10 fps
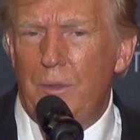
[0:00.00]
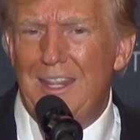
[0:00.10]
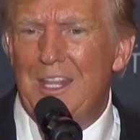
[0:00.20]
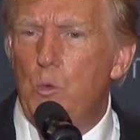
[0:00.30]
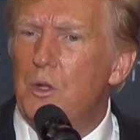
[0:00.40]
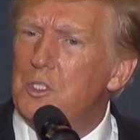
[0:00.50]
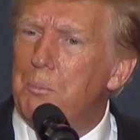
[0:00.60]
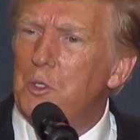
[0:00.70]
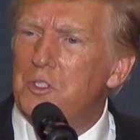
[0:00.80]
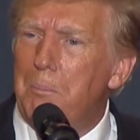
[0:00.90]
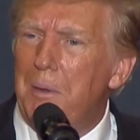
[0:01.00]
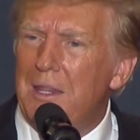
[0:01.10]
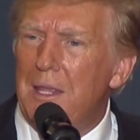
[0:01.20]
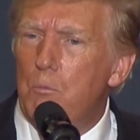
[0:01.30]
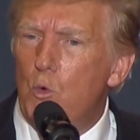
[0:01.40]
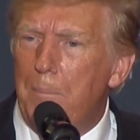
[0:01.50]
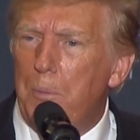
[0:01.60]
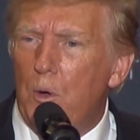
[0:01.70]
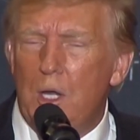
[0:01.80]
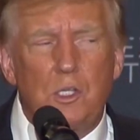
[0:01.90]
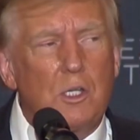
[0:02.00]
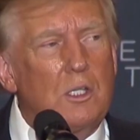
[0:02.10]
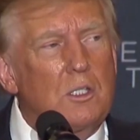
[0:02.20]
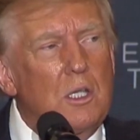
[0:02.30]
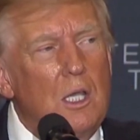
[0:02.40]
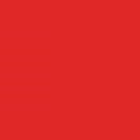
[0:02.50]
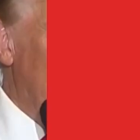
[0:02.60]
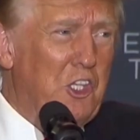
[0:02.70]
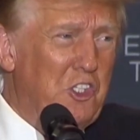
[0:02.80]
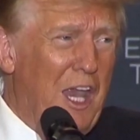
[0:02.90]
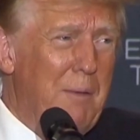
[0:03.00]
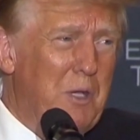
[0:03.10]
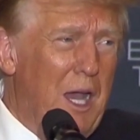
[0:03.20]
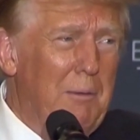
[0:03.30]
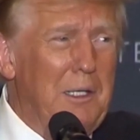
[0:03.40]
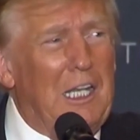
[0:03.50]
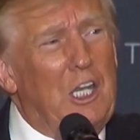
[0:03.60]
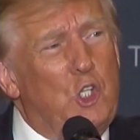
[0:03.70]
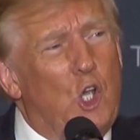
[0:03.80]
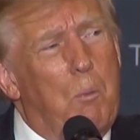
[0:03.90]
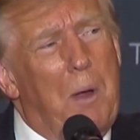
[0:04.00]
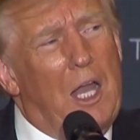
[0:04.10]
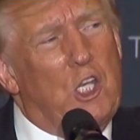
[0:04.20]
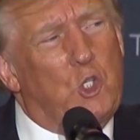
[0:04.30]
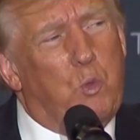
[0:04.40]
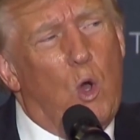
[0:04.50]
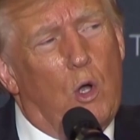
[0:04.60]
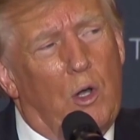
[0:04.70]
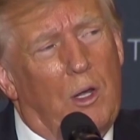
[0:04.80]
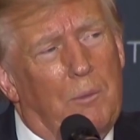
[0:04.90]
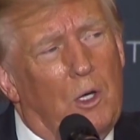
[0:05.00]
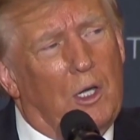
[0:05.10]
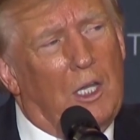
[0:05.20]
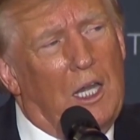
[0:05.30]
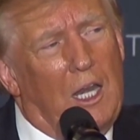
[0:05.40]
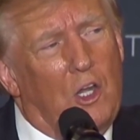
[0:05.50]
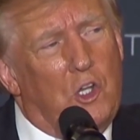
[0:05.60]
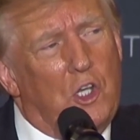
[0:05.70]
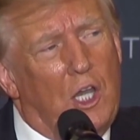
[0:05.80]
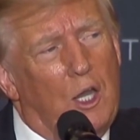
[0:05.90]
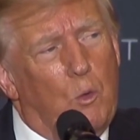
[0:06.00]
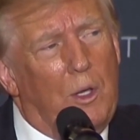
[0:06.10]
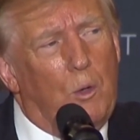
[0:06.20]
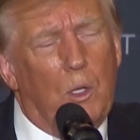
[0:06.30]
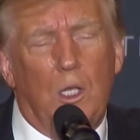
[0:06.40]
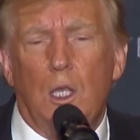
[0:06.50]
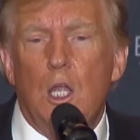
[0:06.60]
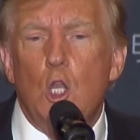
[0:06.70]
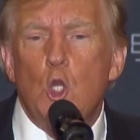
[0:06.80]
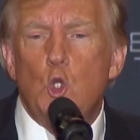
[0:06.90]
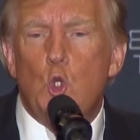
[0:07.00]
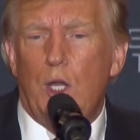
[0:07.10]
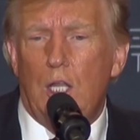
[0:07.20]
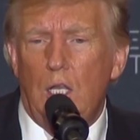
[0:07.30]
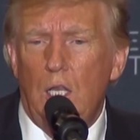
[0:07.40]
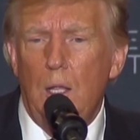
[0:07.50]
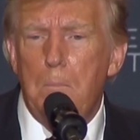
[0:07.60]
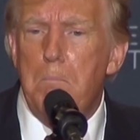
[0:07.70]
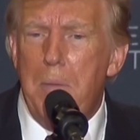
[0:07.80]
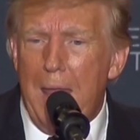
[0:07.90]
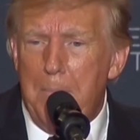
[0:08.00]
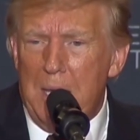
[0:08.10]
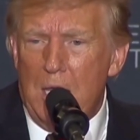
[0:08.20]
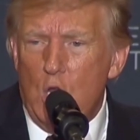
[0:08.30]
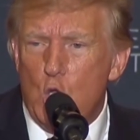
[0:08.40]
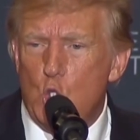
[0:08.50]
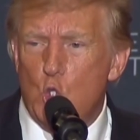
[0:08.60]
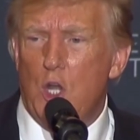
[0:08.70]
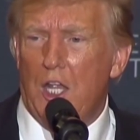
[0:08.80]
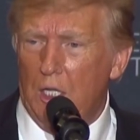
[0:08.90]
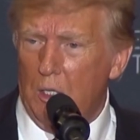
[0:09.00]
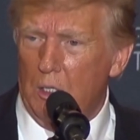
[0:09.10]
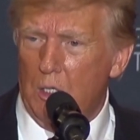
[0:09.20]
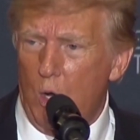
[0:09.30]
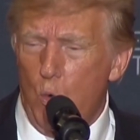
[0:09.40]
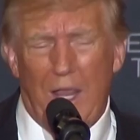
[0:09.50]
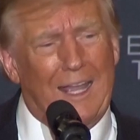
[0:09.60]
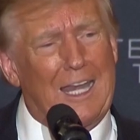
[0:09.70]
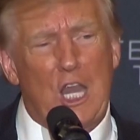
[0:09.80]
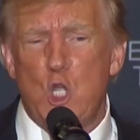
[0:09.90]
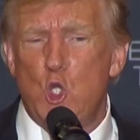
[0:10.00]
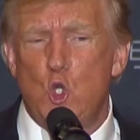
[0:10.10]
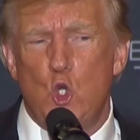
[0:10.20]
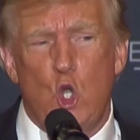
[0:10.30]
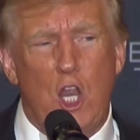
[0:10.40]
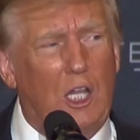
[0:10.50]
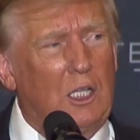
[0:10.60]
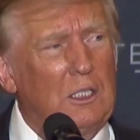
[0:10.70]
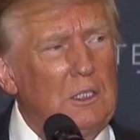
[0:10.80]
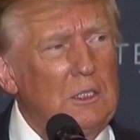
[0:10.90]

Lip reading: And then we're supposed to pay them reparations. At the same time, I'll end Joe Biden's war on American energy, and we will drill, baby, drill. We're going to drill.